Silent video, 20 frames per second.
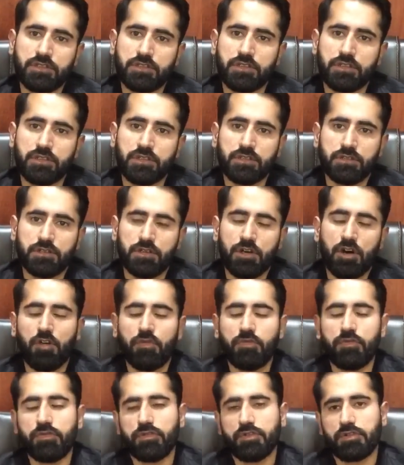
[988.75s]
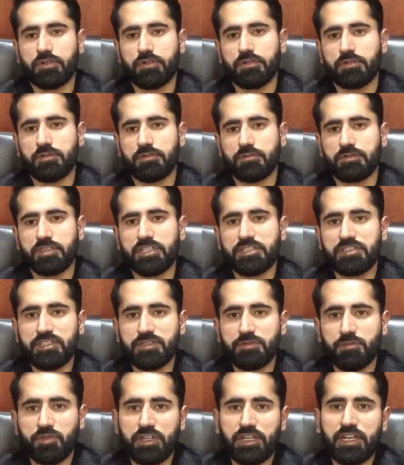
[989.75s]
of Justice
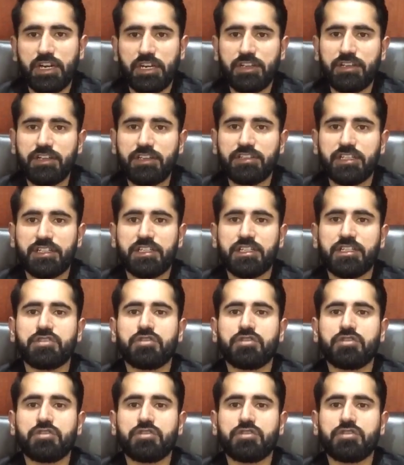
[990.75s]
Munir and other judges.